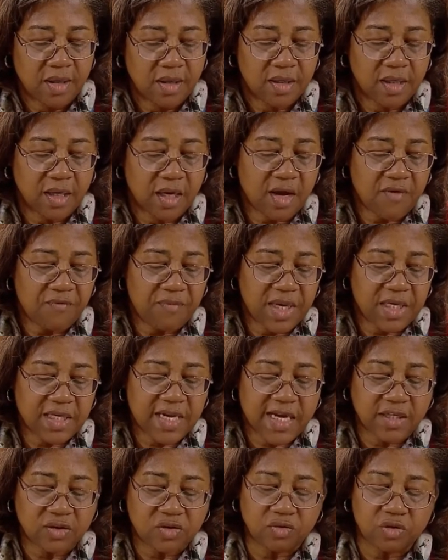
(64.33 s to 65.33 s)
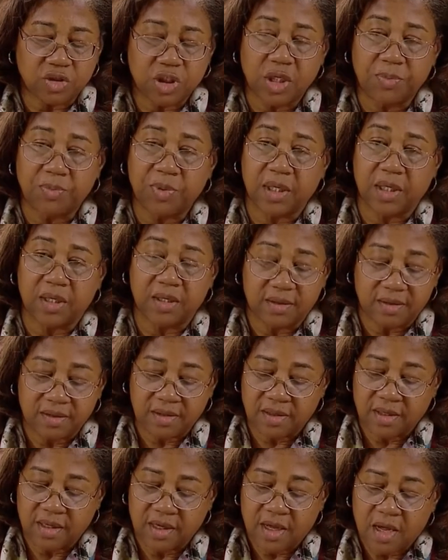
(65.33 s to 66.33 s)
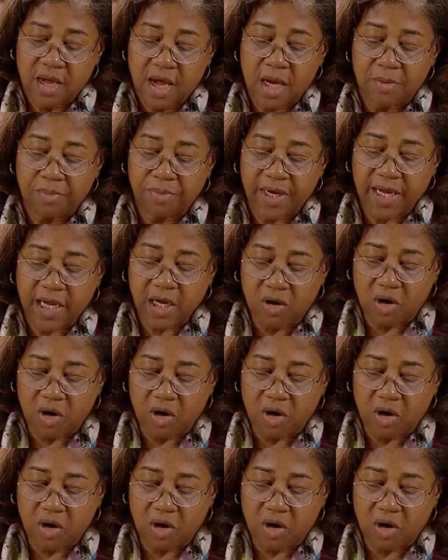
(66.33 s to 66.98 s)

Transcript: the government has to chip in and play